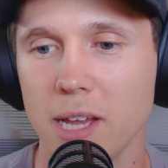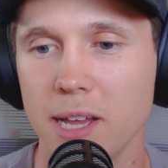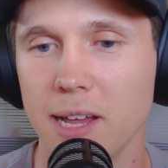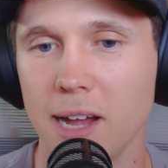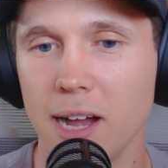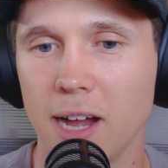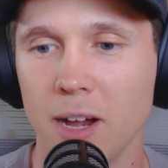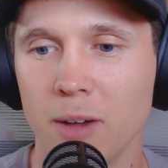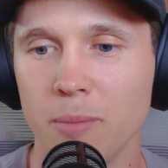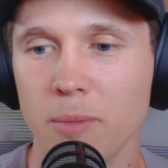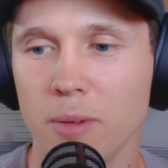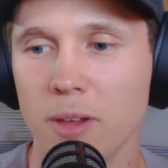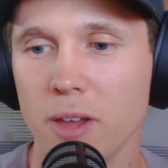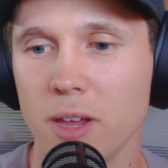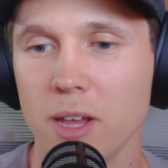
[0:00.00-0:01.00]

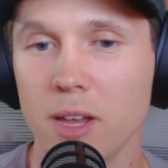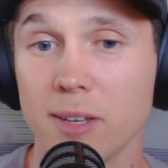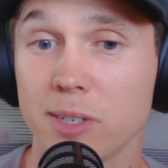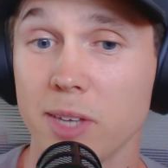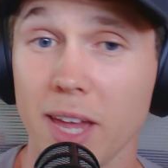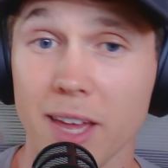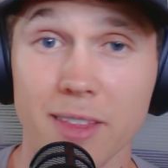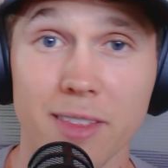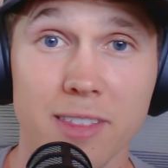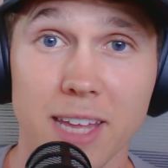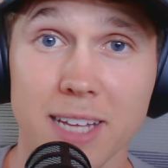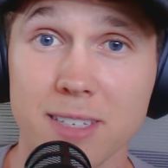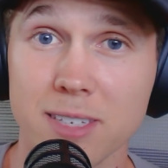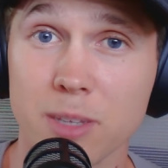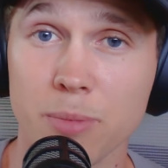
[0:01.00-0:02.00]
So yeah,
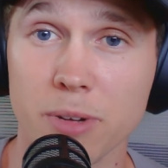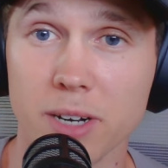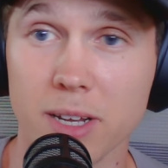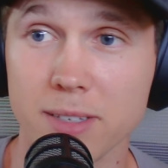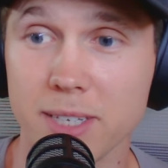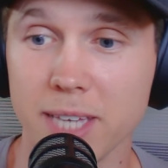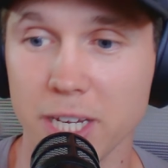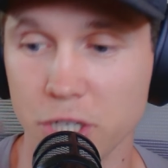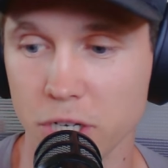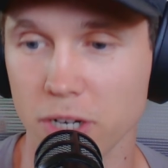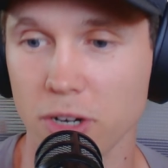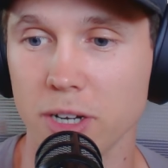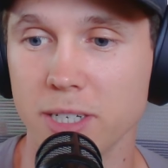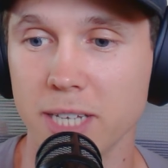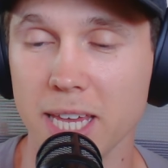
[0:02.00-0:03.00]
that's the pronunciation
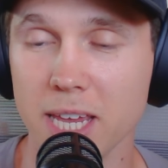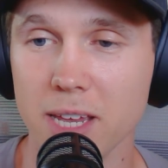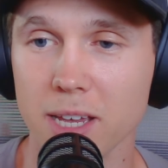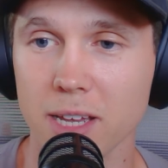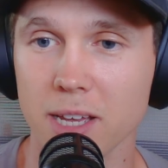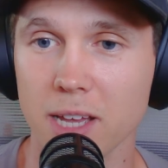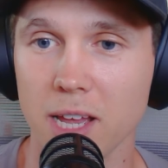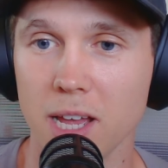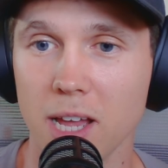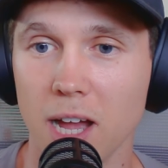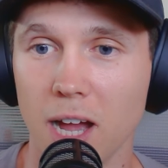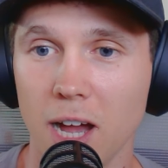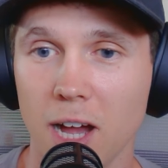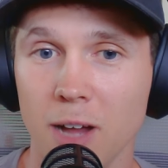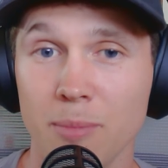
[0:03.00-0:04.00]
critique.
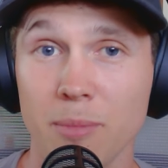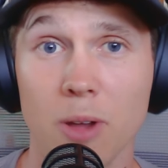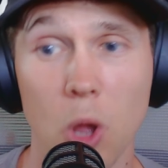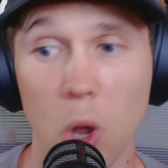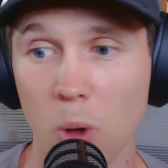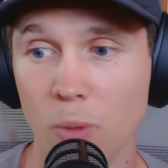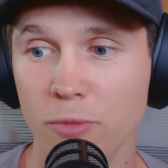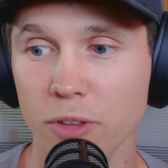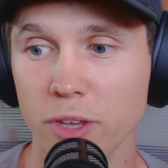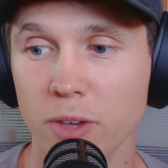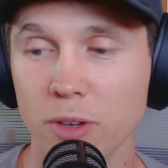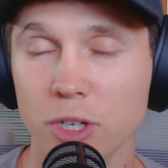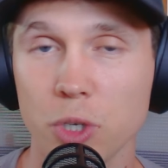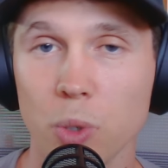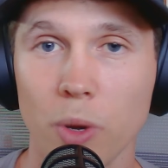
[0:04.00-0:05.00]
Hopefully
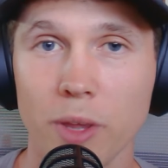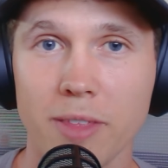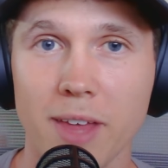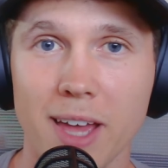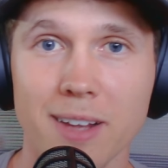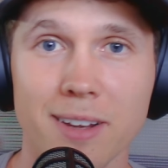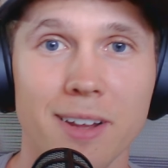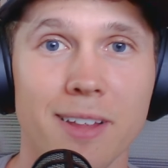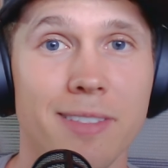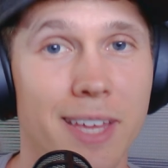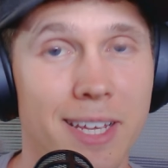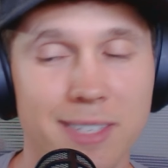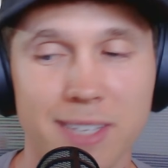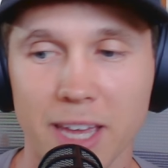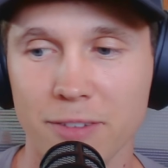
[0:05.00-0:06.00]
you enjoyed that.
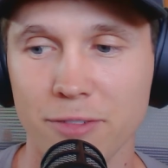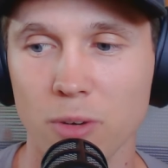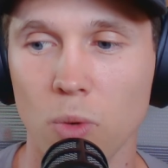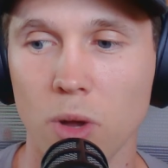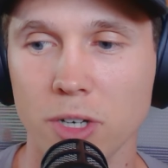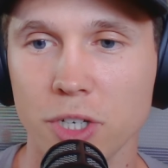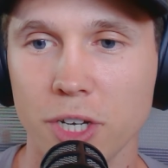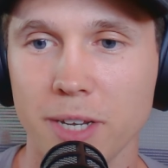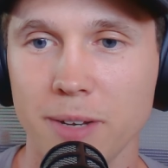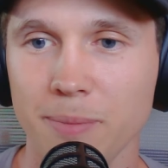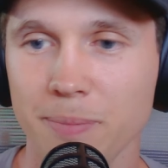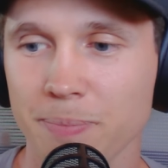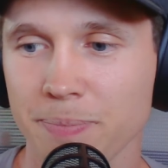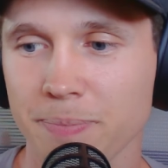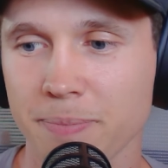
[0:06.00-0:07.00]
Thanks again for watching.
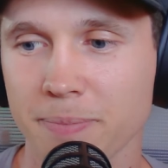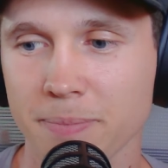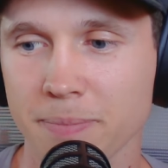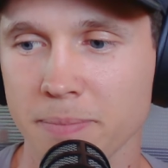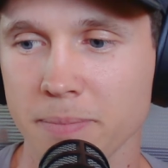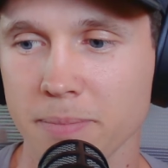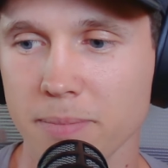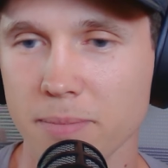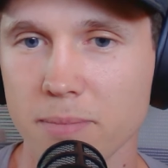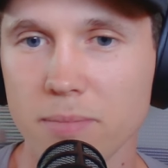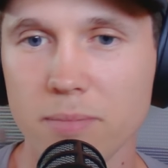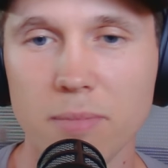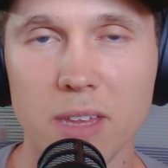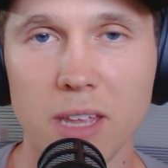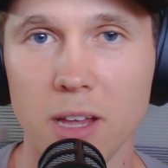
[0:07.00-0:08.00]

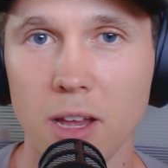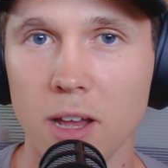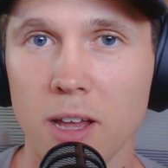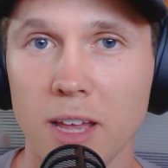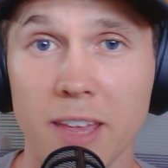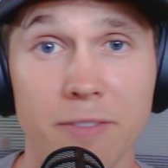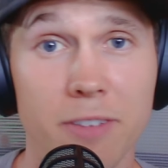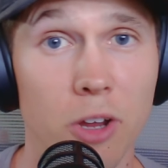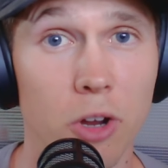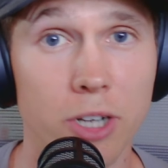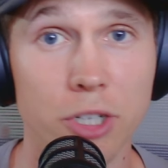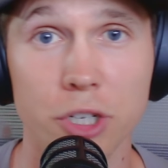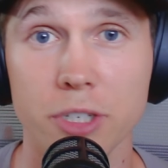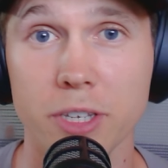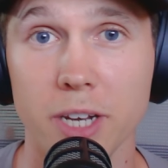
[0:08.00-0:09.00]
If you're
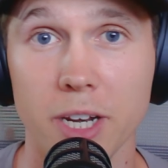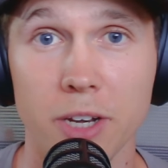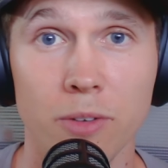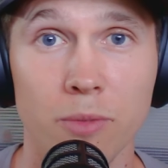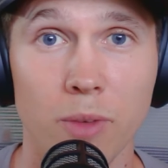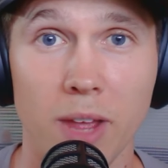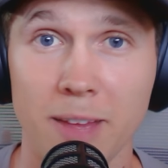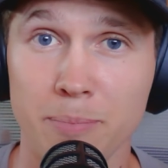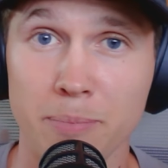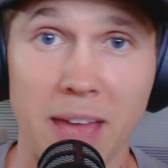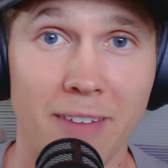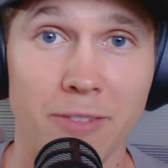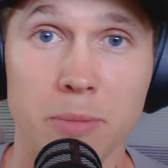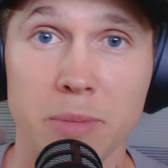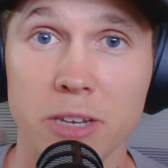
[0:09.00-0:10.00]
interested in
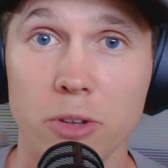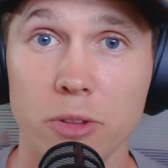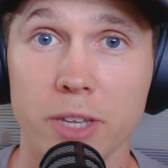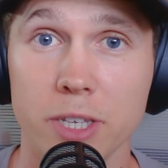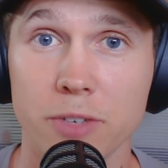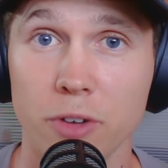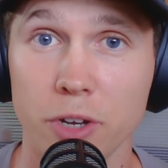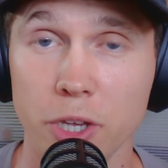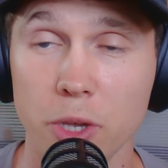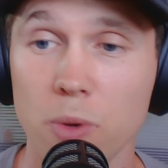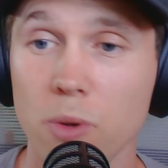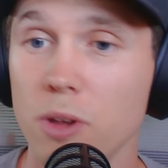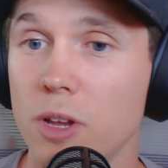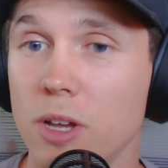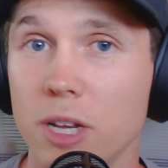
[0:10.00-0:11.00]
having me do this for
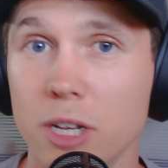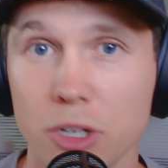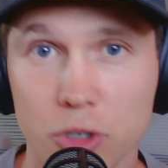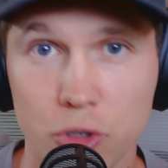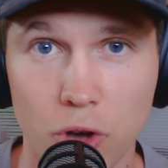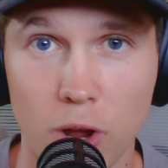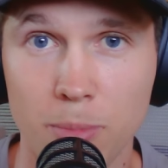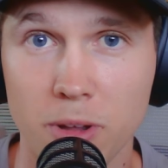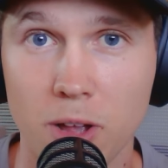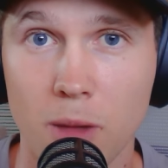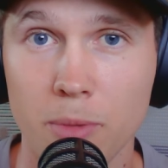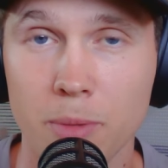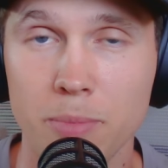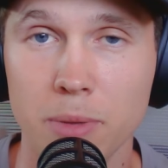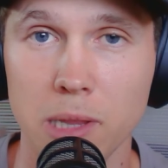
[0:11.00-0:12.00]
you, drop a
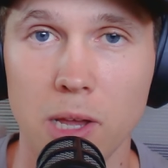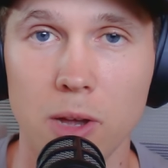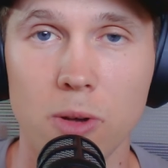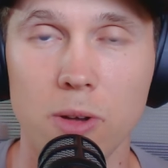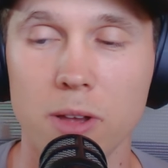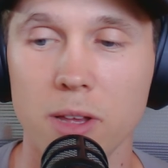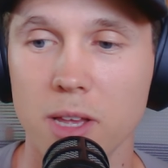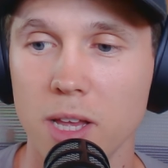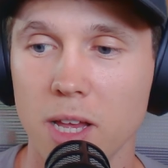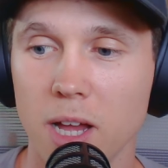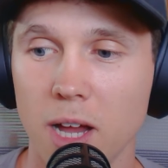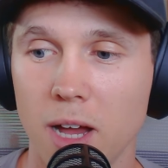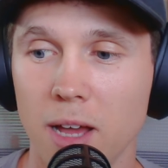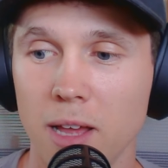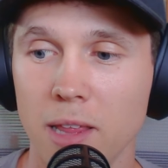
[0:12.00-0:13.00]
comment below,
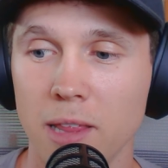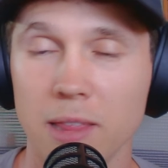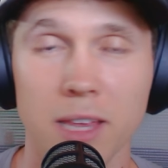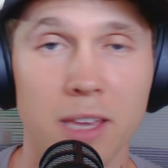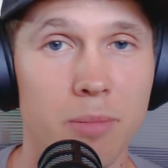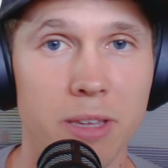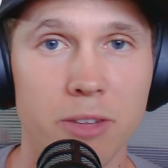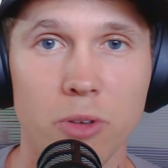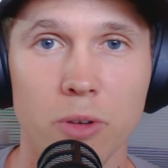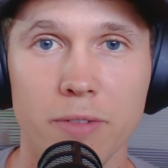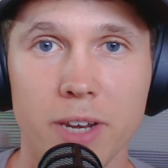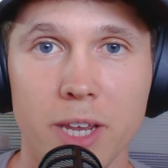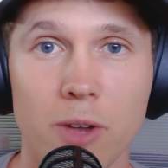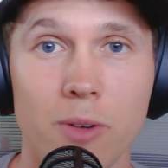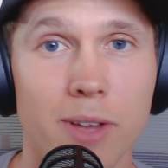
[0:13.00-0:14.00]
link me to a
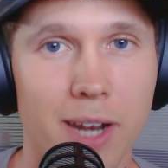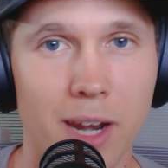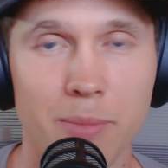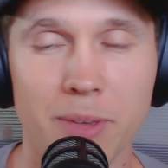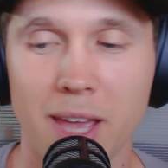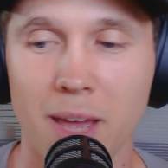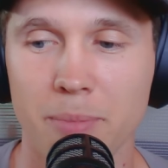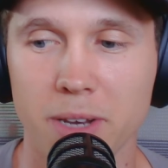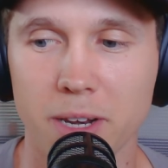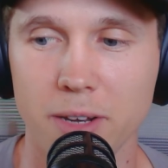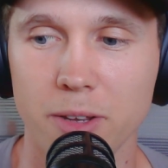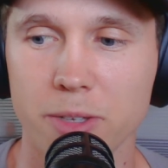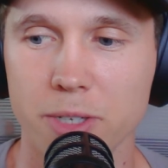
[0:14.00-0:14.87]
video, and I'd be happy to do so.